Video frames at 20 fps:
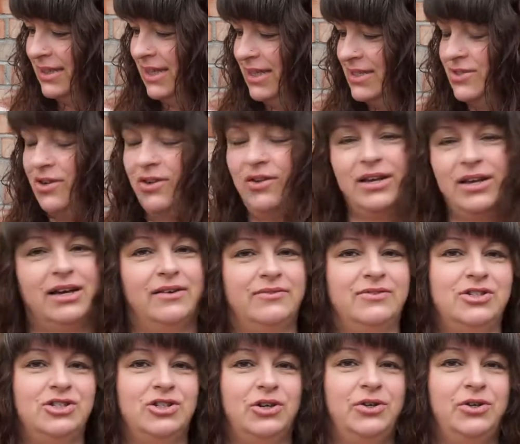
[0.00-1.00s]
That's all I have
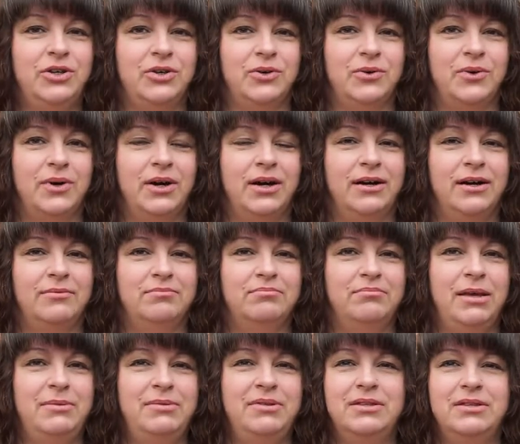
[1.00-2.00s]
to show you.
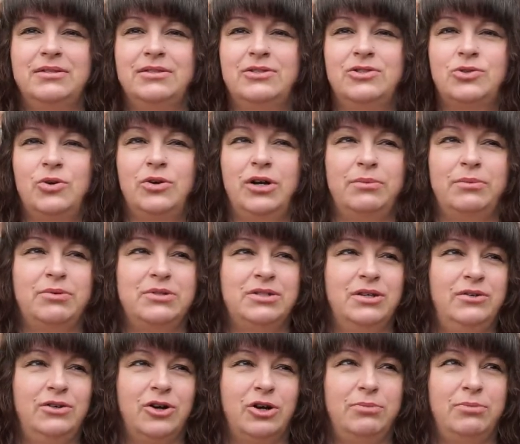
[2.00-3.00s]
Maybe this is a short
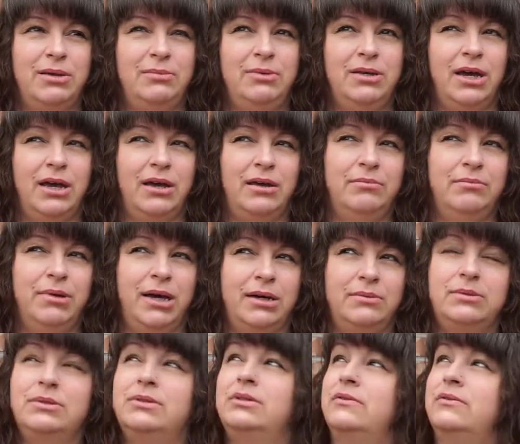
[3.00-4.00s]
episode, or maybe I
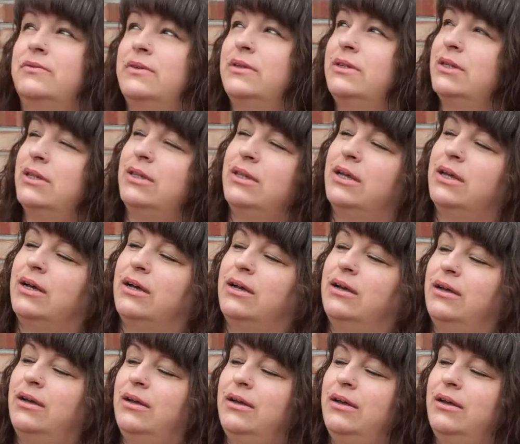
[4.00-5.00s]
babbled to fill in the
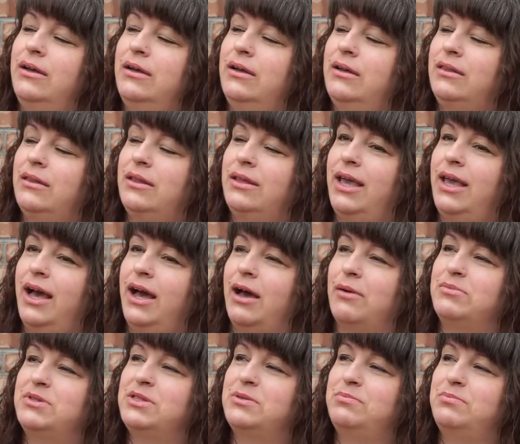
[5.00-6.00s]

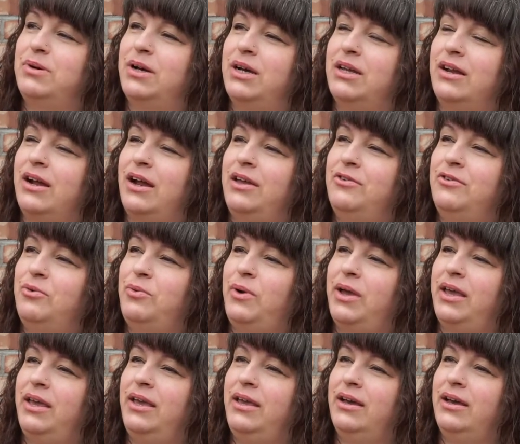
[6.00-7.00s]
gaps. But either
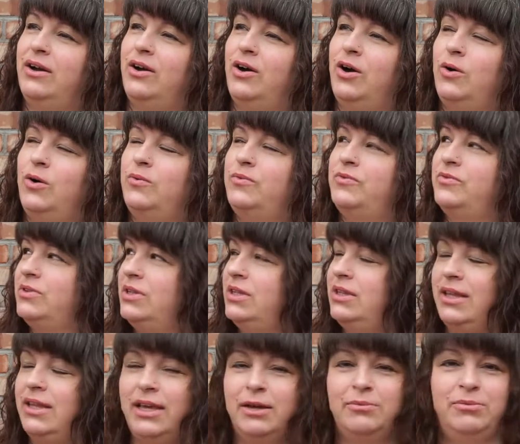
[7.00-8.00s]
way, hopefully
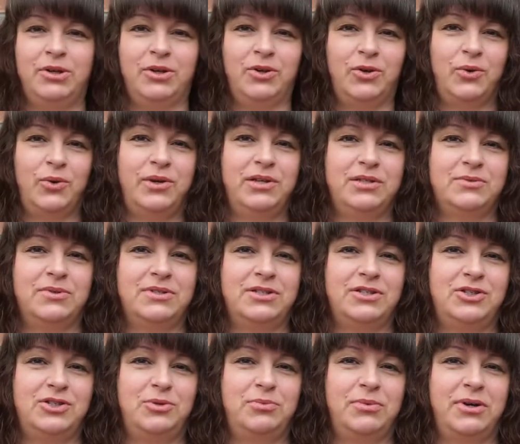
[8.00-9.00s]
the ambient noise
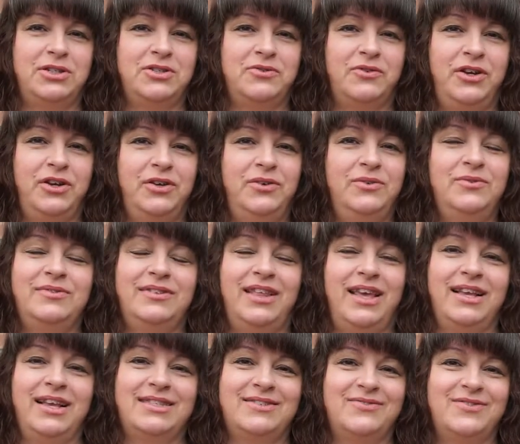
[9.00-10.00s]
wasn't too much for you.
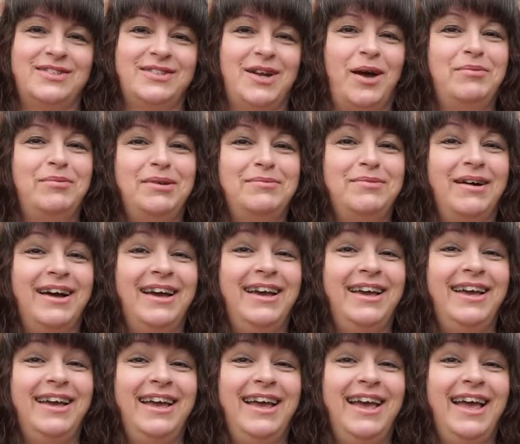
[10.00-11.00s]
Thanks for stopping by,
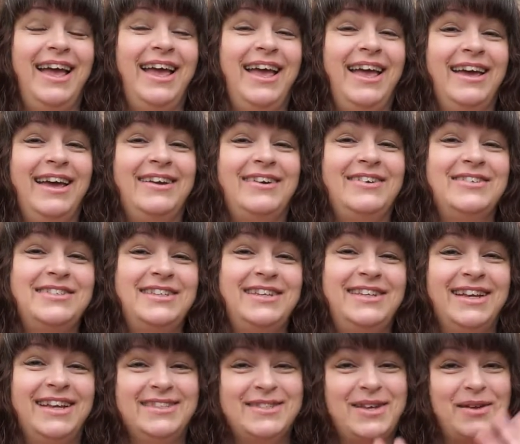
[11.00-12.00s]
and I'll see
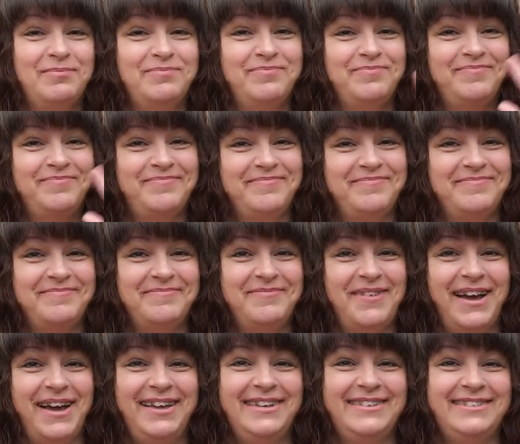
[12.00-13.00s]
you next time.
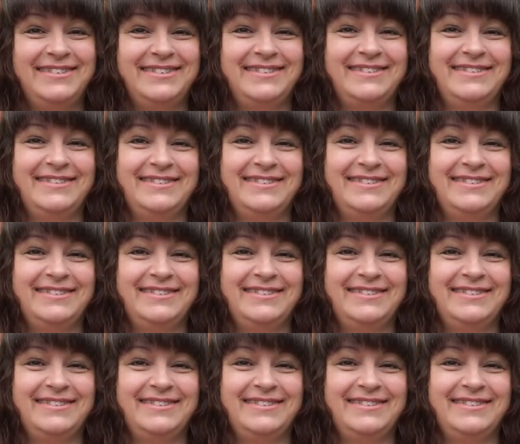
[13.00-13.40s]
Bye.